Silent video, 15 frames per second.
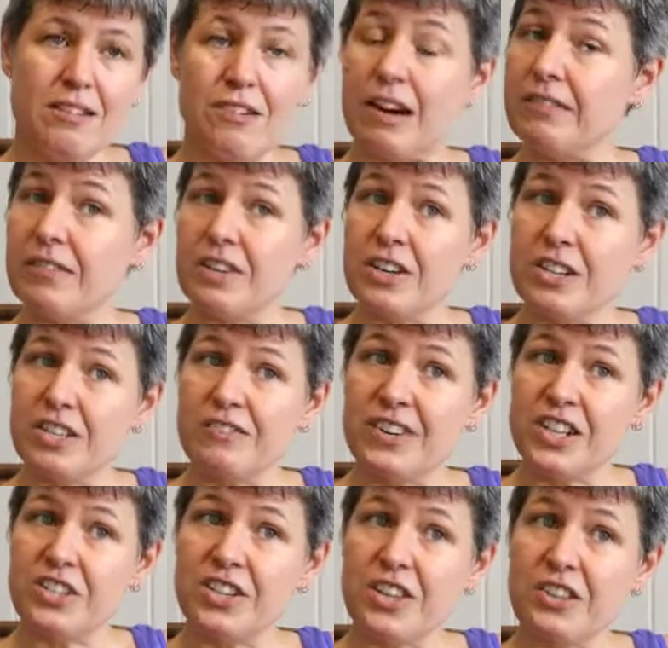Grand River
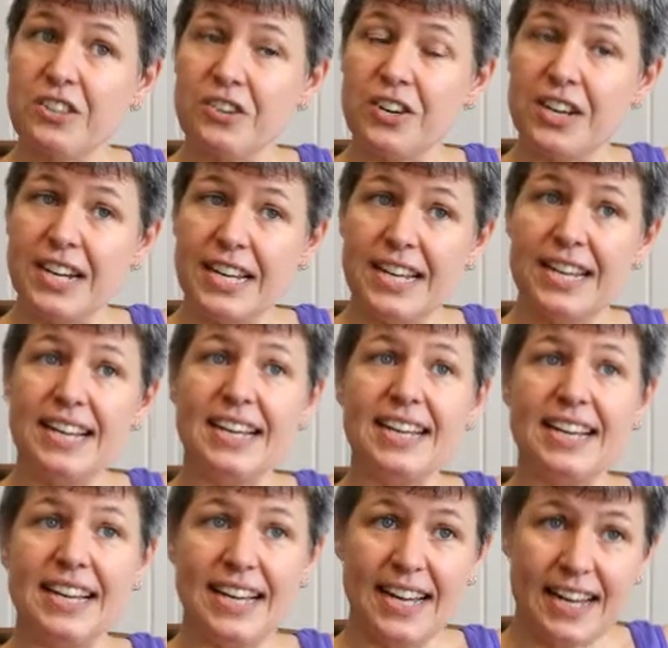Conservation Authority,
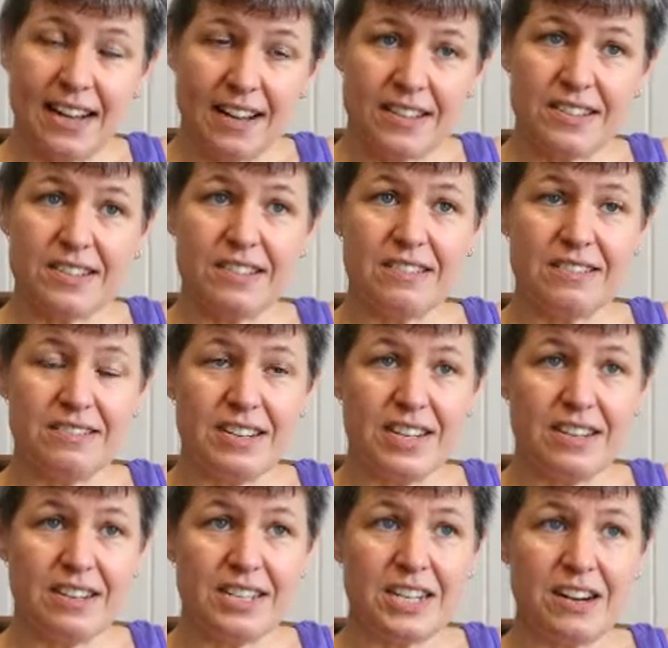also
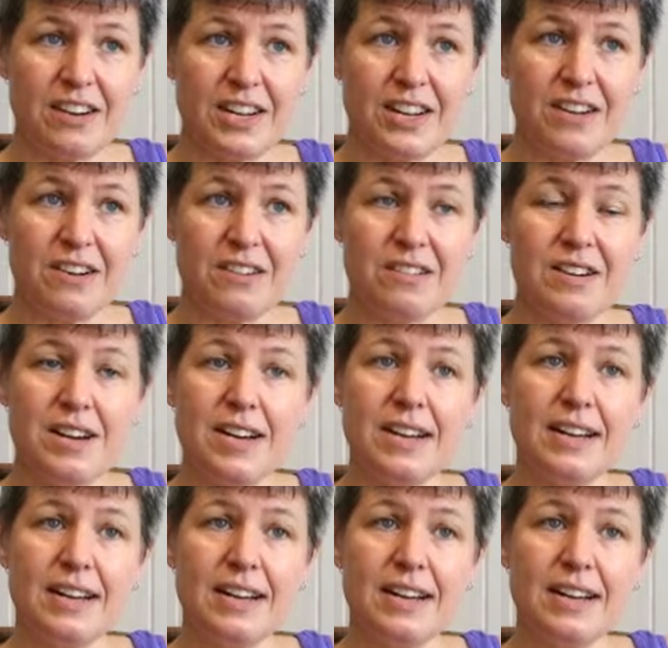in Ontario.